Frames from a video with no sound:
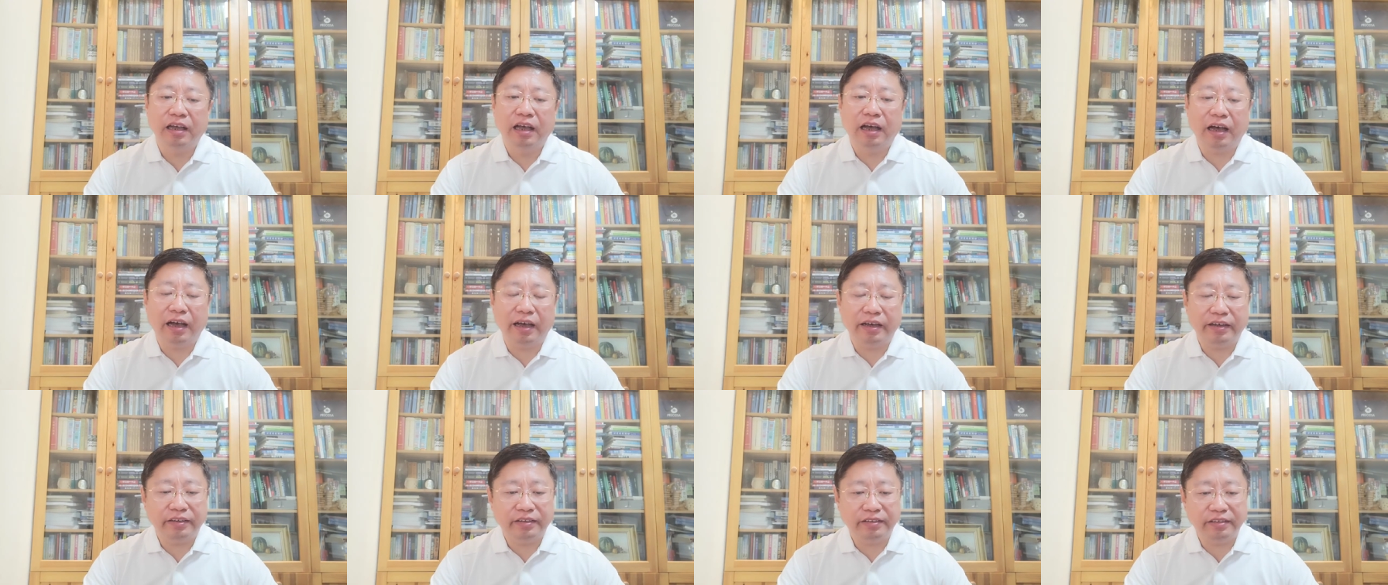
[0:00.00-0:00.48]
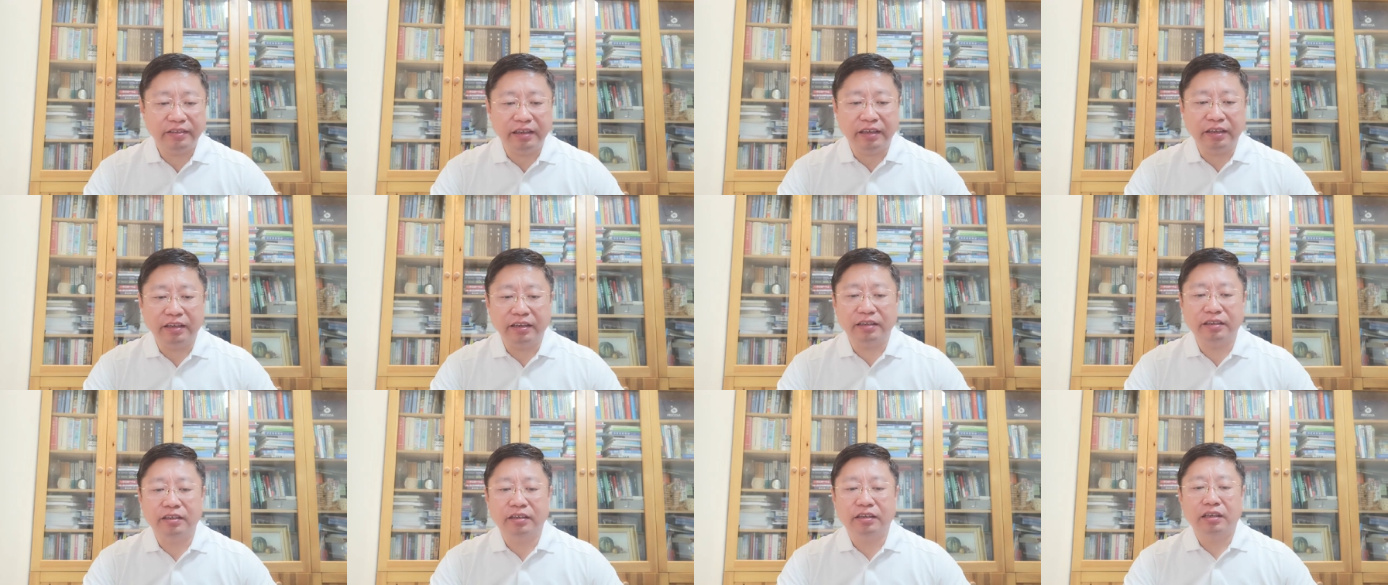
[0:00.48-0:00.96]
I
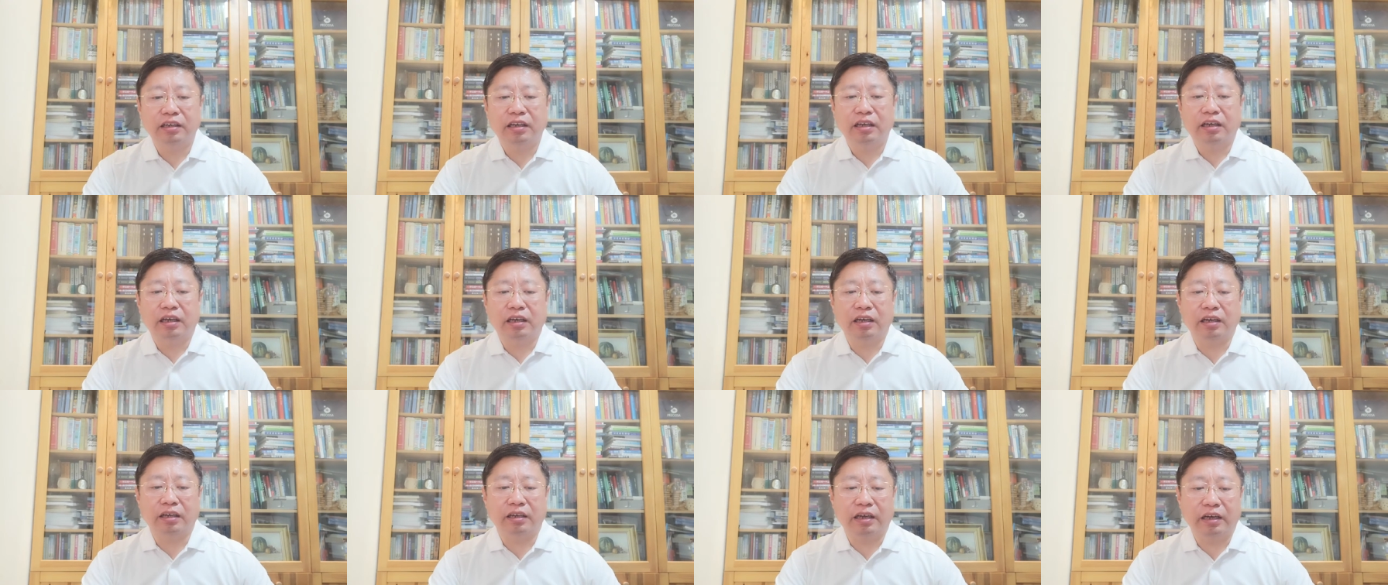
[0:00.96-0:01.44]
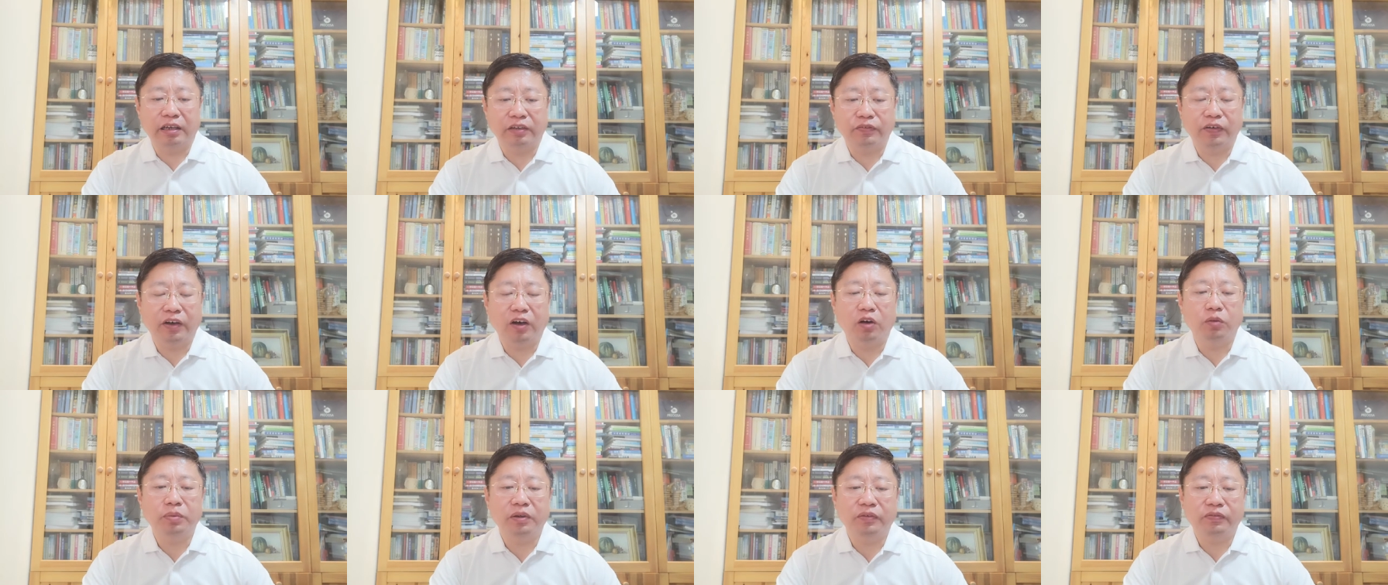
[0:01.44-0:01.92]
think it
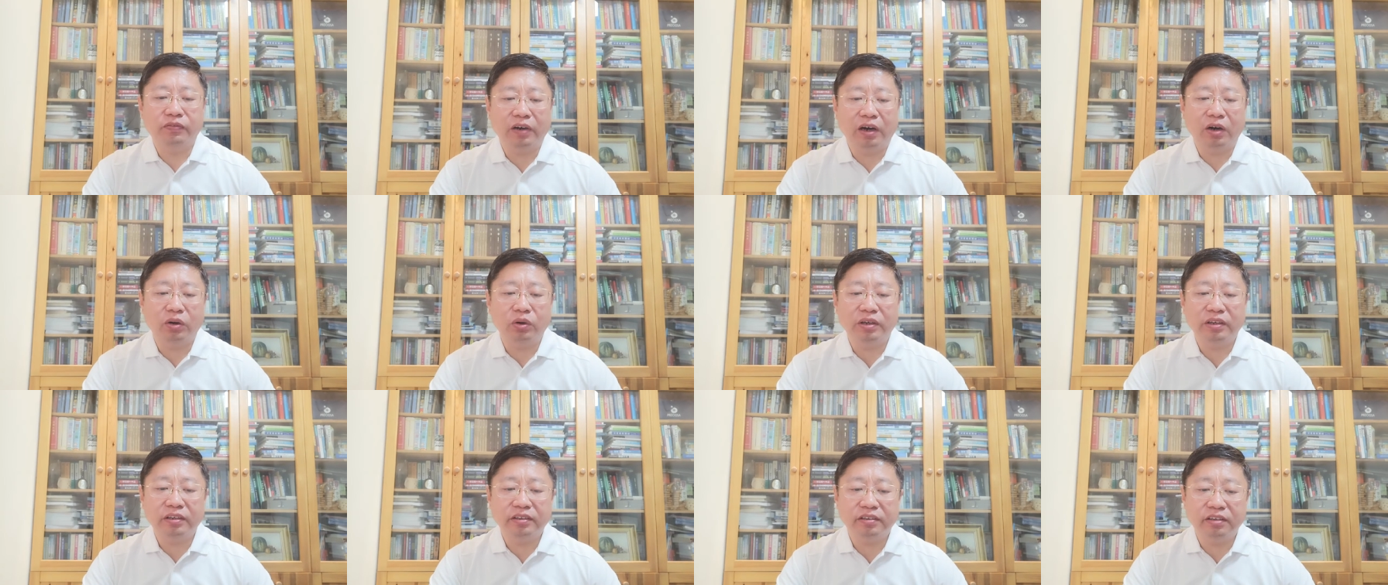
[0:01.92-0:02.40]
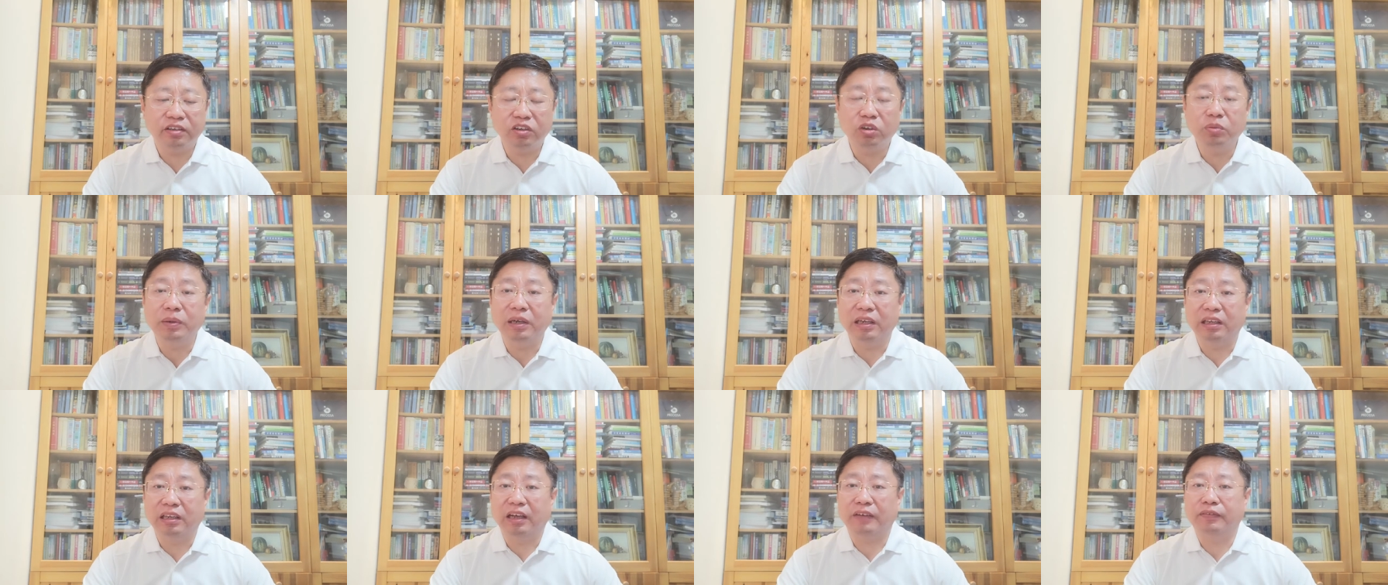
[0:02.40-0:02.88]
will be very stupid